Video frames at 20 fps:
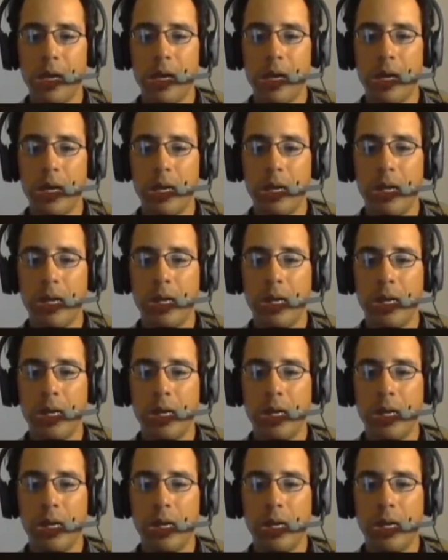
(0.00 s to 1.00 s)

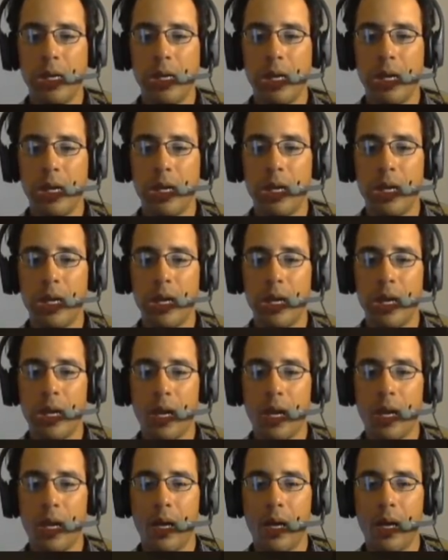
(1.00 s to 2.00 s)

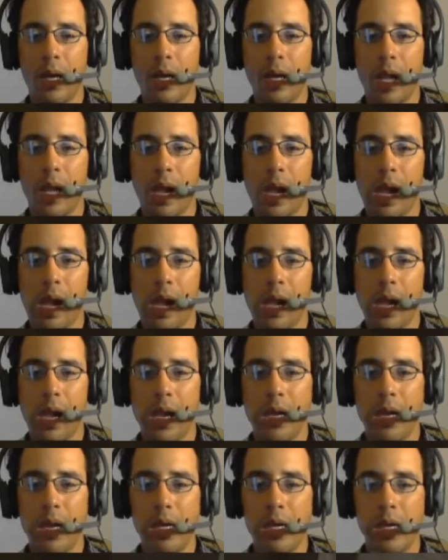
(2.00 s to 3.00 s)

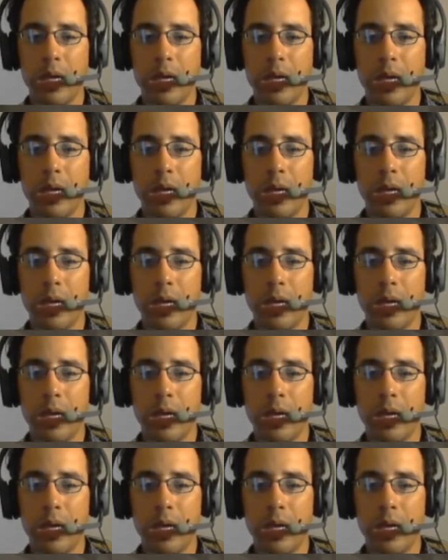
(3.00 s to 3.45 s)
(silence)